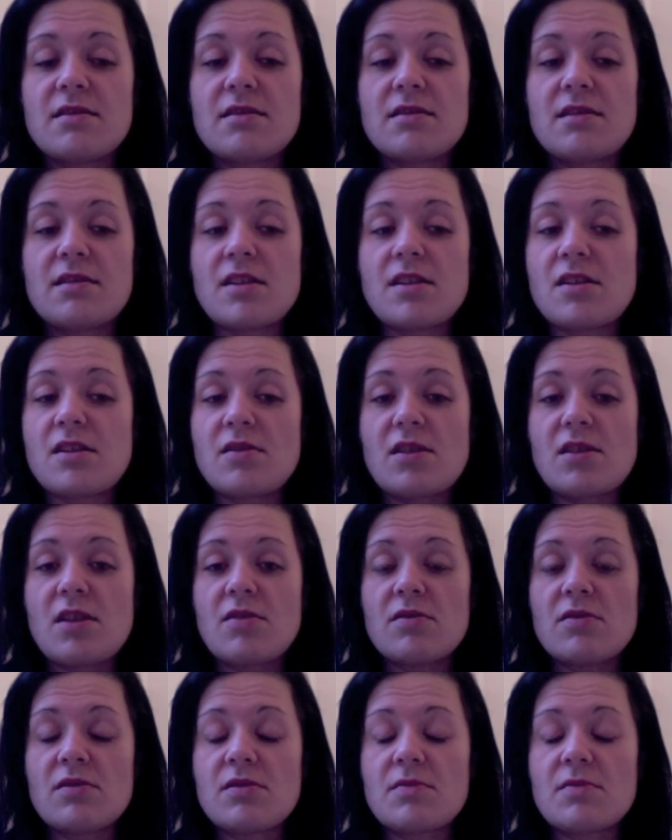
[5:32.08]
I don't
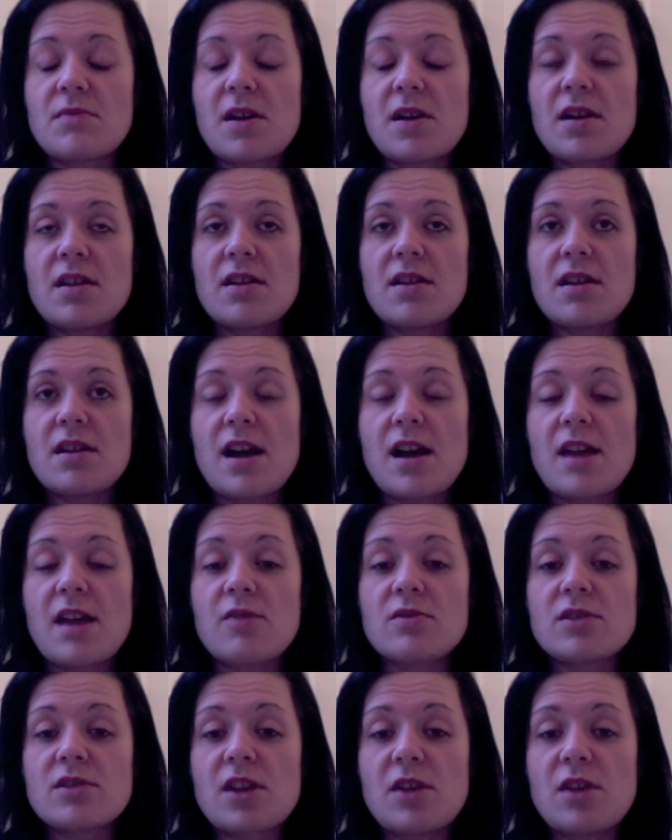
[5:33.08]
know. I'll
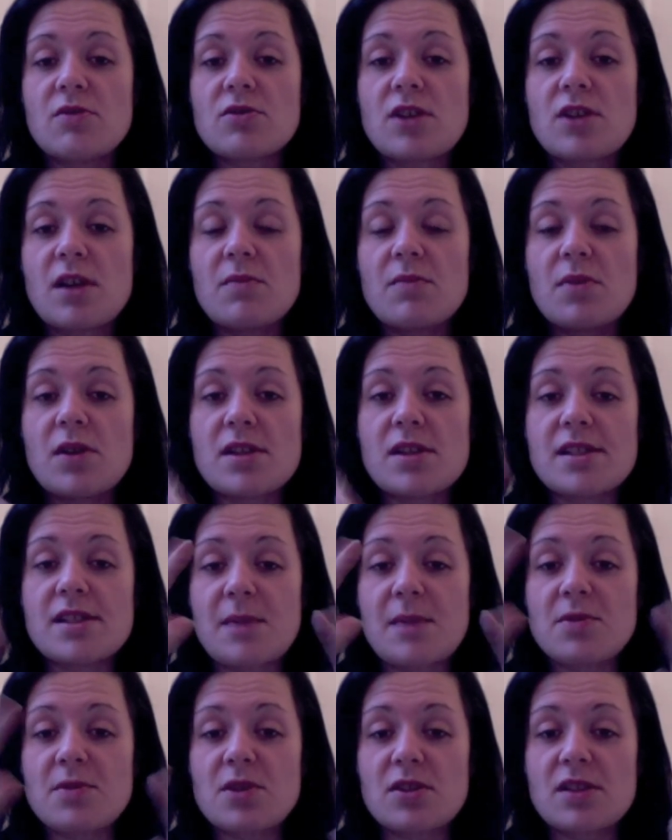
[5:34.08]
also try and put a
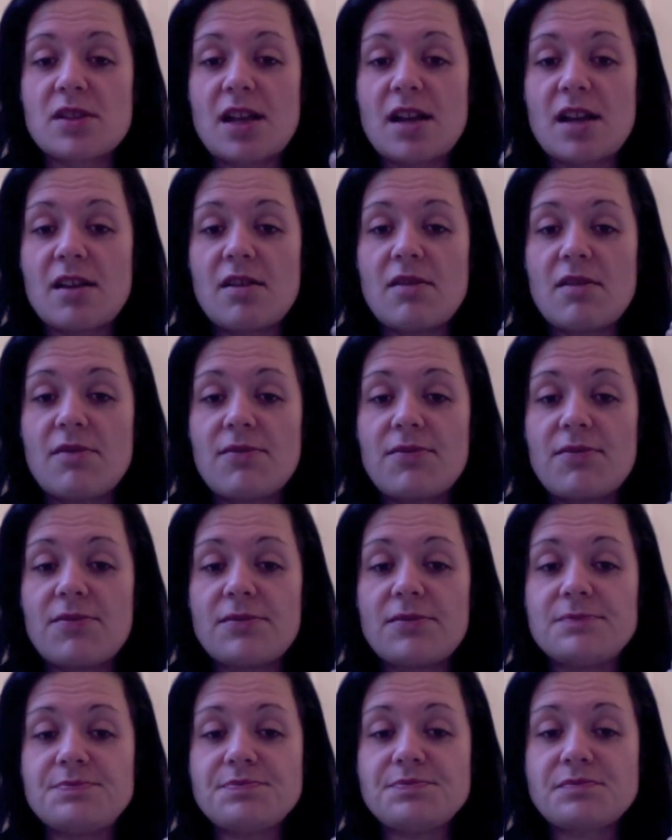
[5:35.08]
snapshot in of
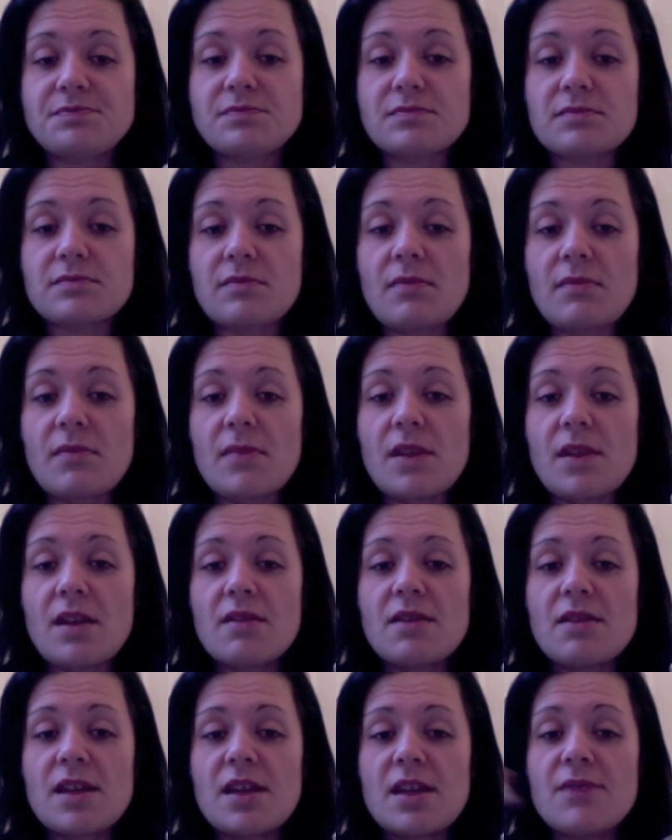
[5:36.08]

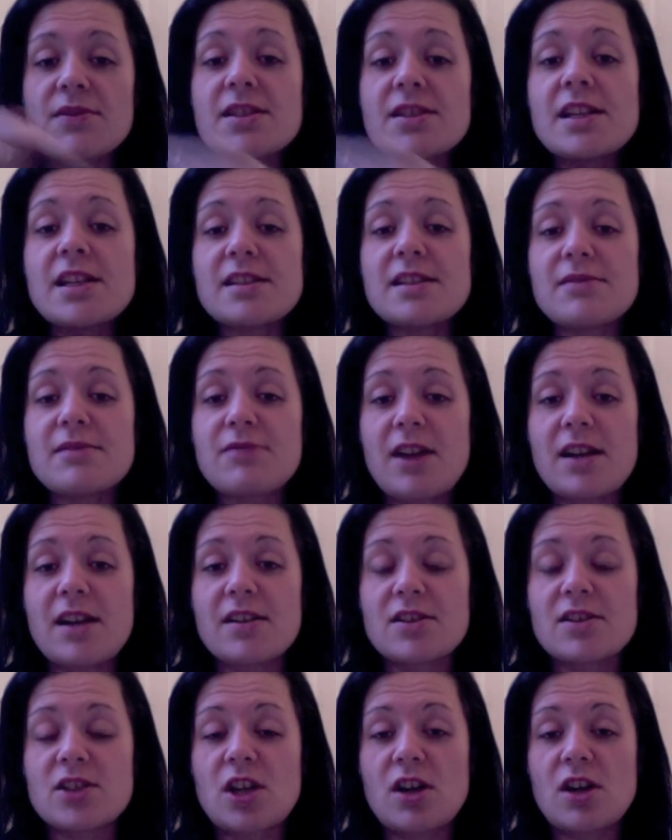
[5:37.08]
the fertility friend
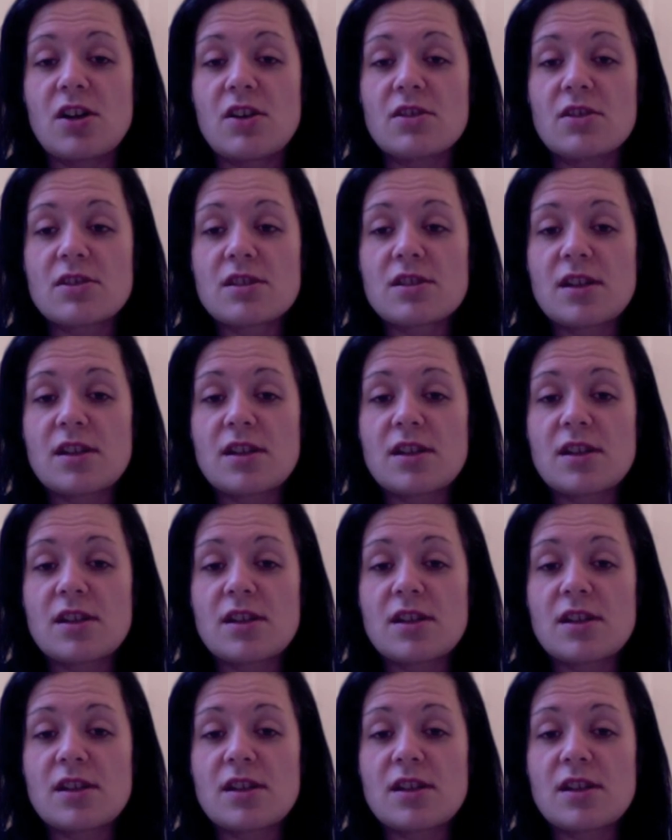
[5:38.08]
chart.